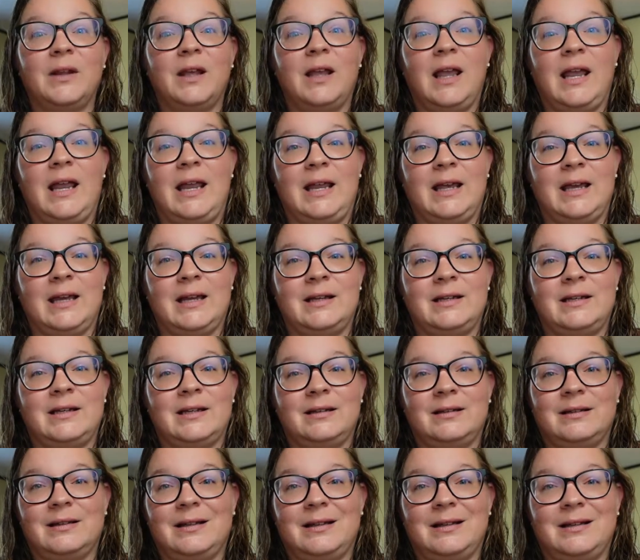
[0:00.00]
And
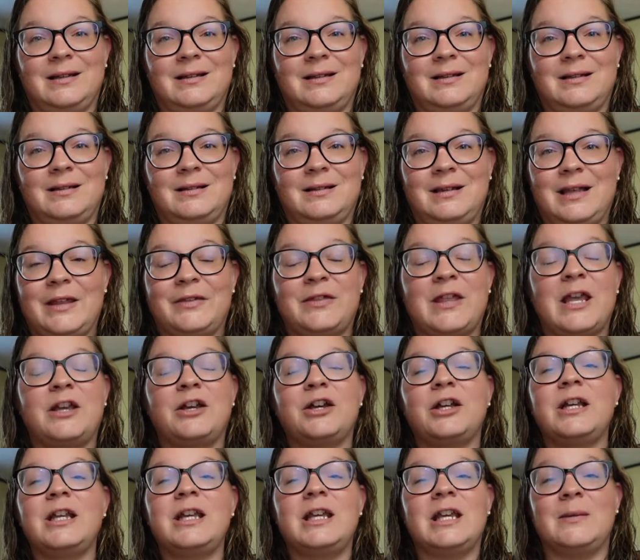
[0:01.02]
they
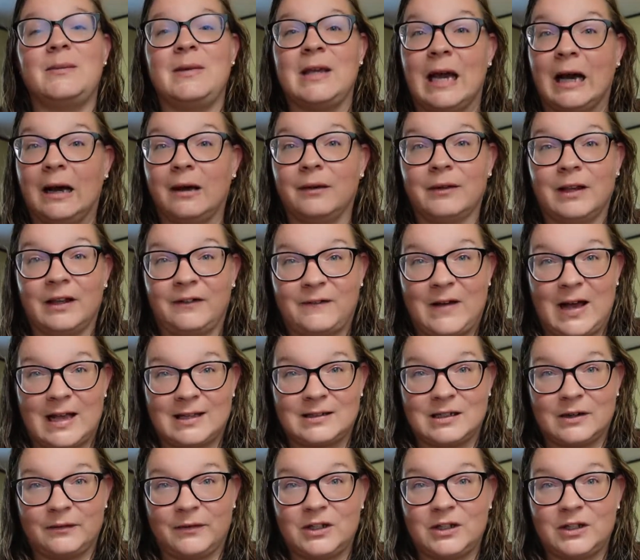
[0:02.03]
couldn't get me out, like, fast enough.